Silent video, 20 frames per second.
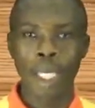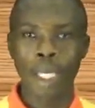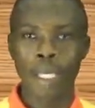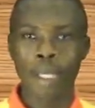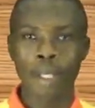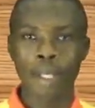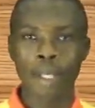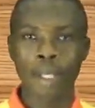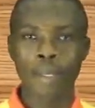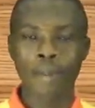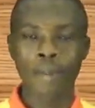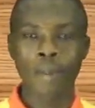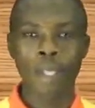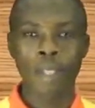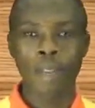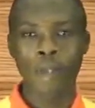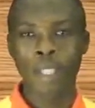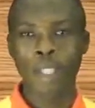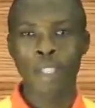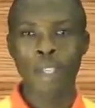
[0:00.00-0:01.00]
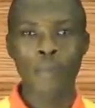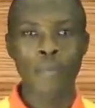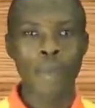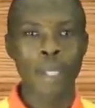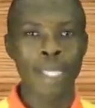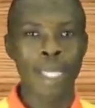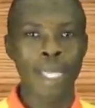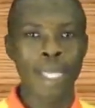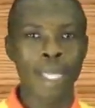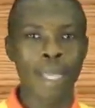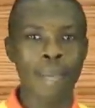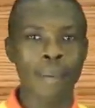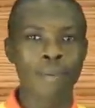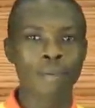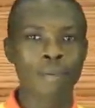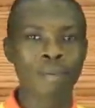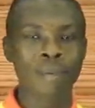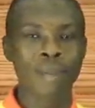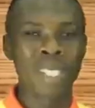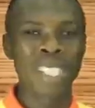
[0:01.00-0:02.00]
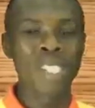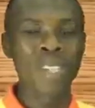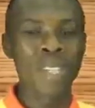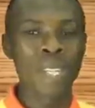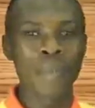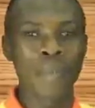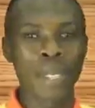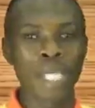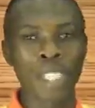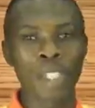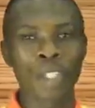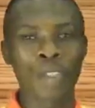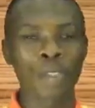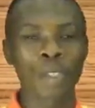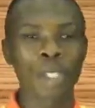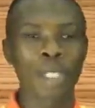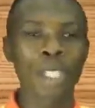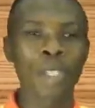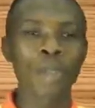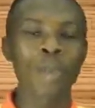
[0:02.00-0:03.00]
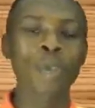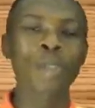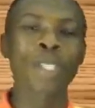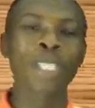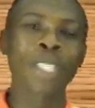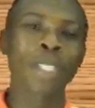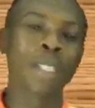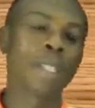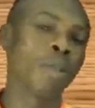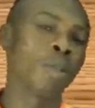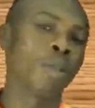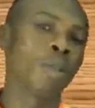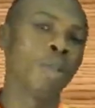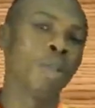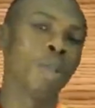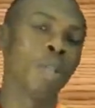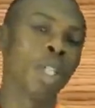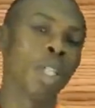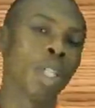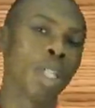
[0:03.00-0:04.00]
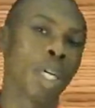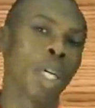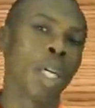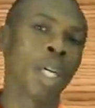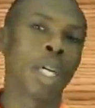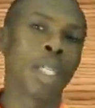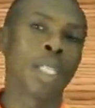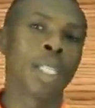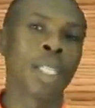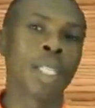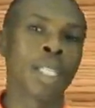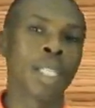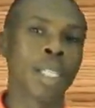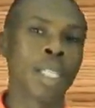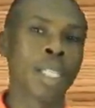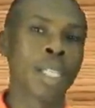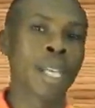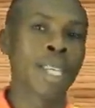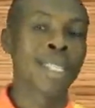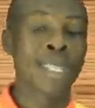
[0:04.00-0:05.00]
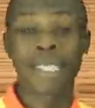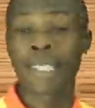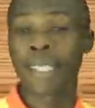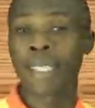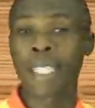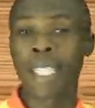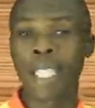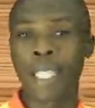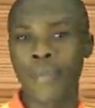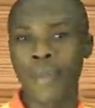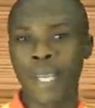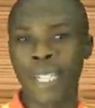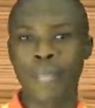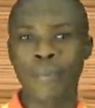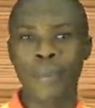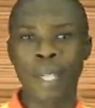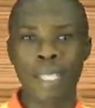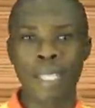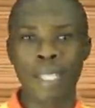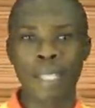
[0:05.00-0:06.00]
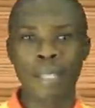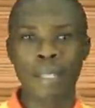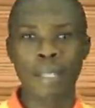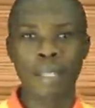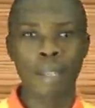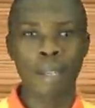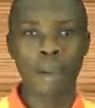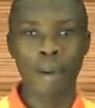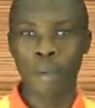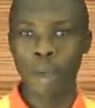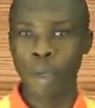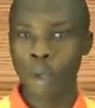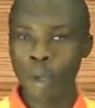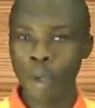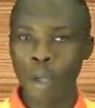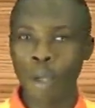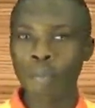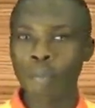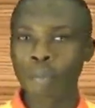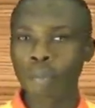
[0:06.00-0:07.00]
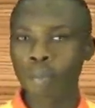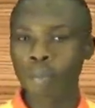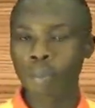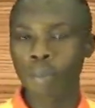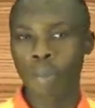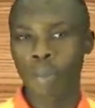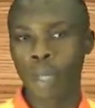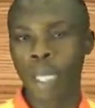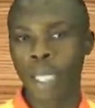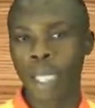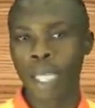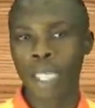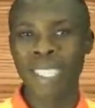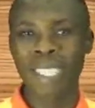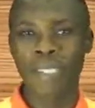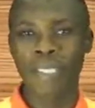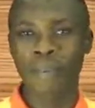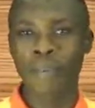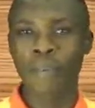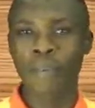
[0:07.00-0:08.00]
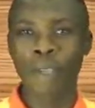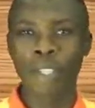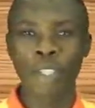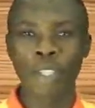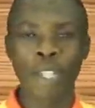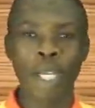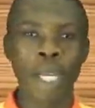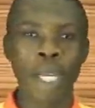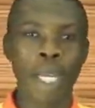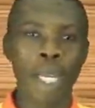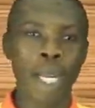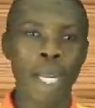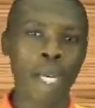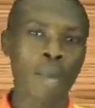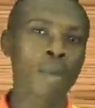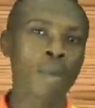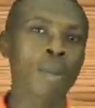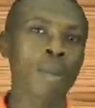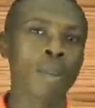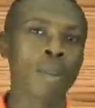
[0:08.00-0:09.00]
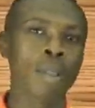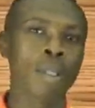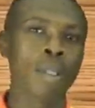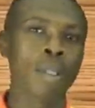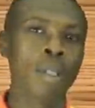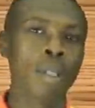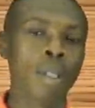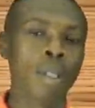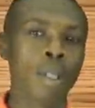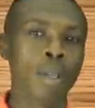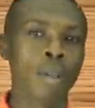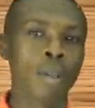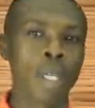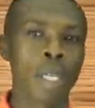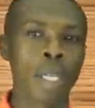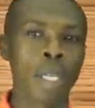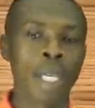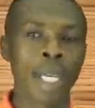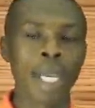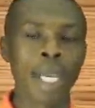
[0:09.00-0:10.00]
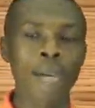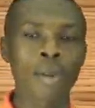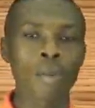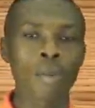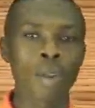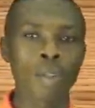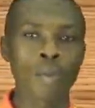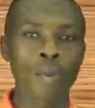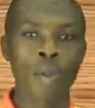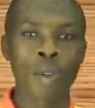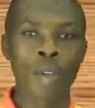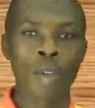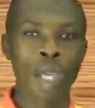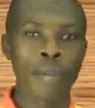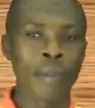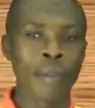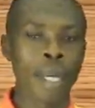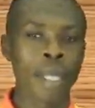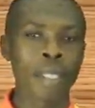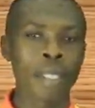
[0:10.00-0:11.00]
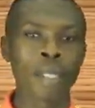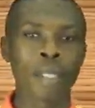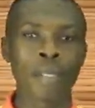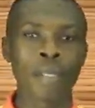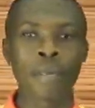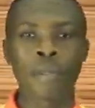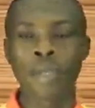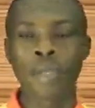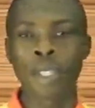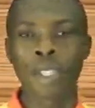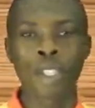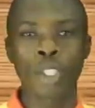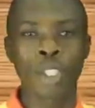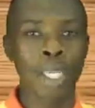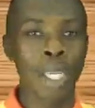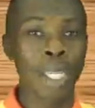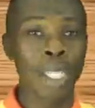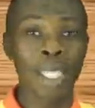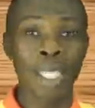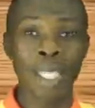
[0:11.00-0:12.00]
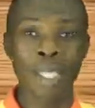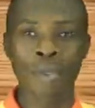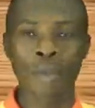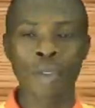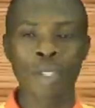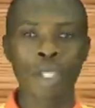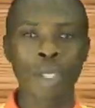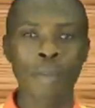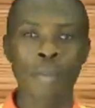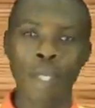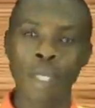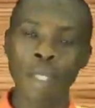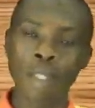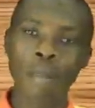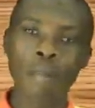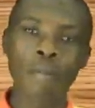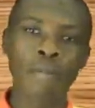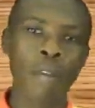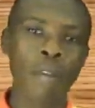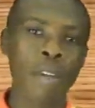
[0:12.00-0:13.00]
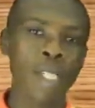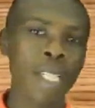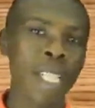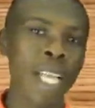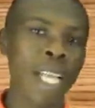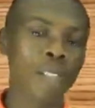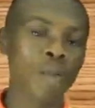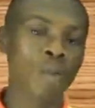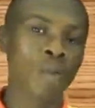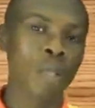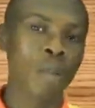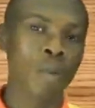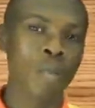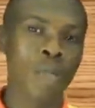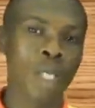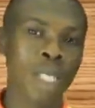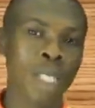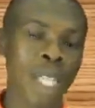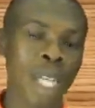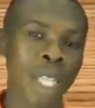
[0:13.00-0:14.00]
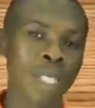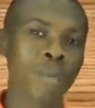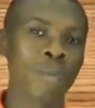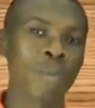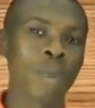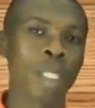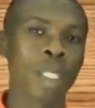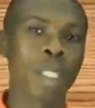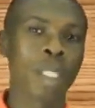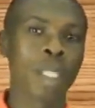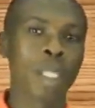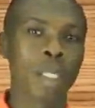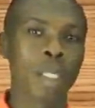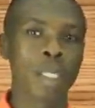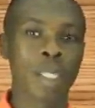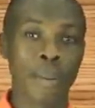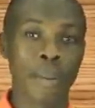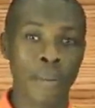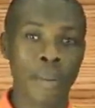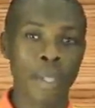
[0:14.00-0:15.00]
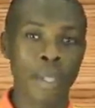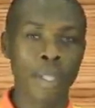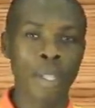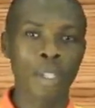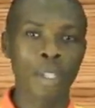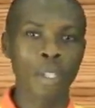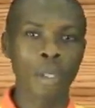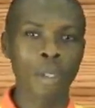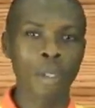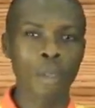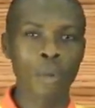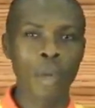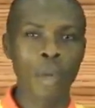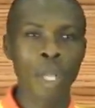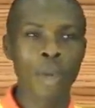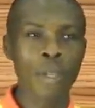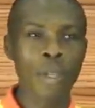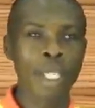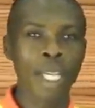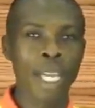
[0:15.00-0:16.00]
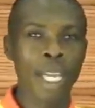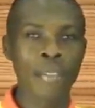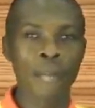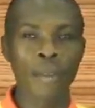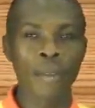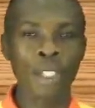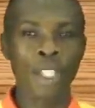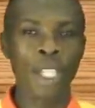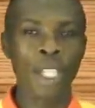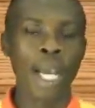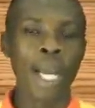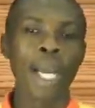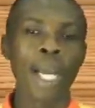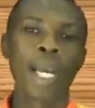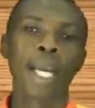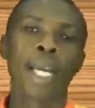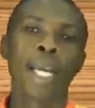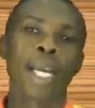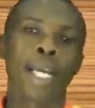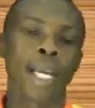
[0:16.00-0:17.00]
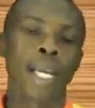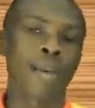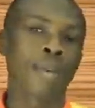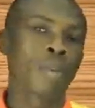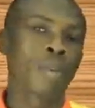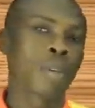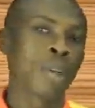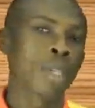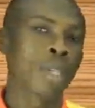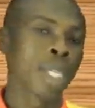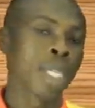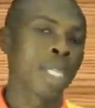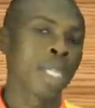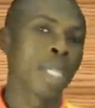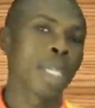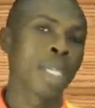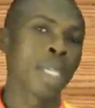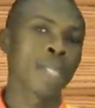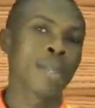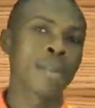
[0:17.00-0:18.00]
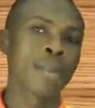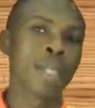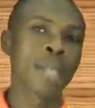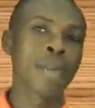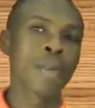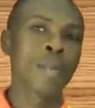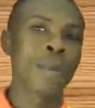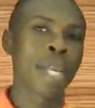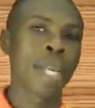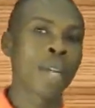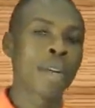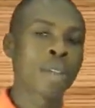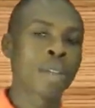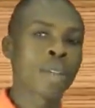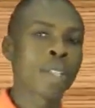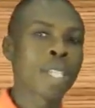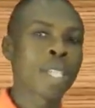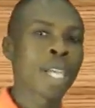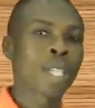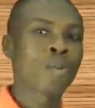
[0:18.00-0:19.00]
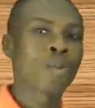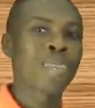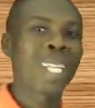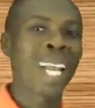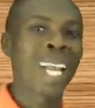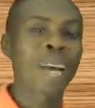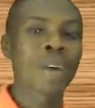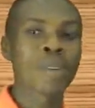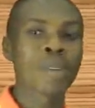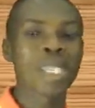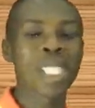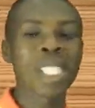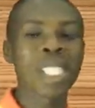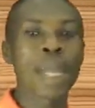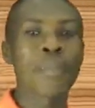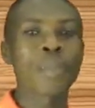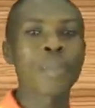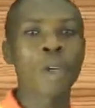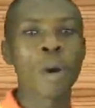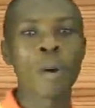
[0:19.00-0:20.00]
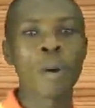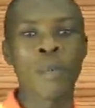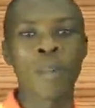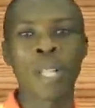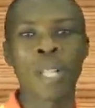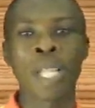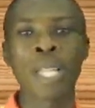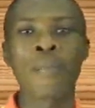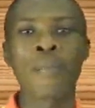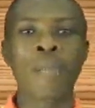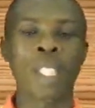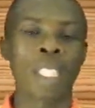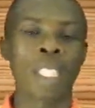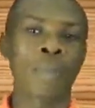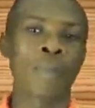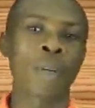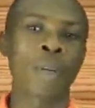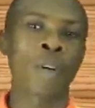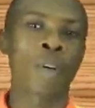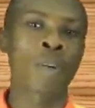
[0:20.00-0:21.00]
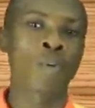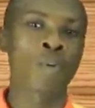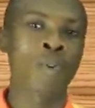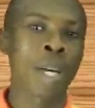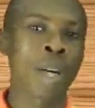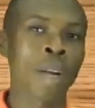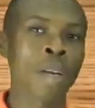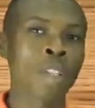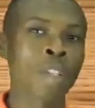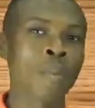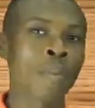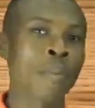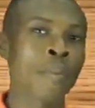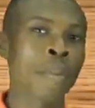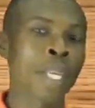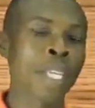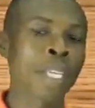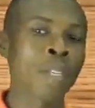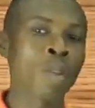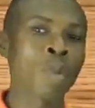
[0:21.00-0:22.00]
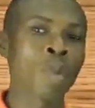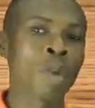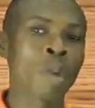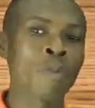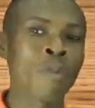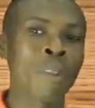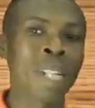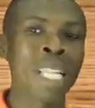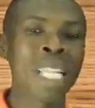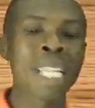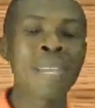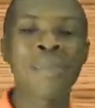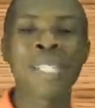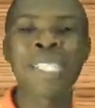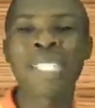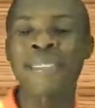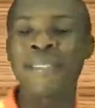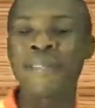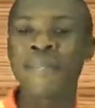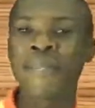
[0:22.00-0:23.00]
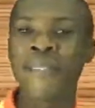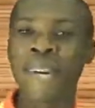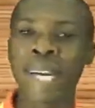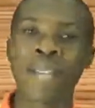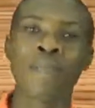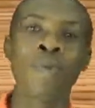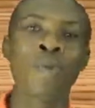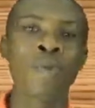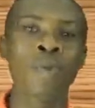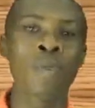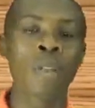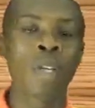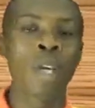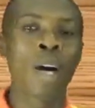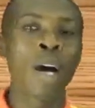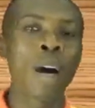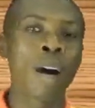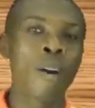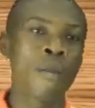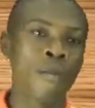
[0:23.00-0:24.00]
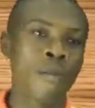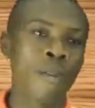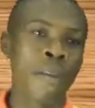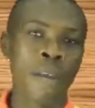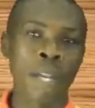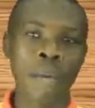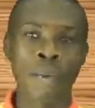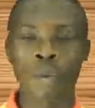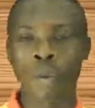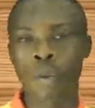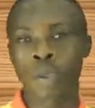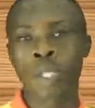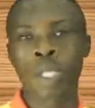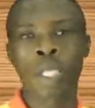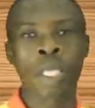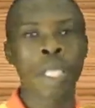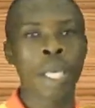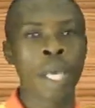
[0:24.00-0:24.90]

It's one of the topics that have newly been introduced into the SSC mathematics curriculum, and that's differential calculus. Okay, in calculus we talk about differentiation and integration, but for a start we start with differentiation. So we are looking at differential calculus, and today we are going to start with the concept of limit, because we are going to be making use of limiting values of variables in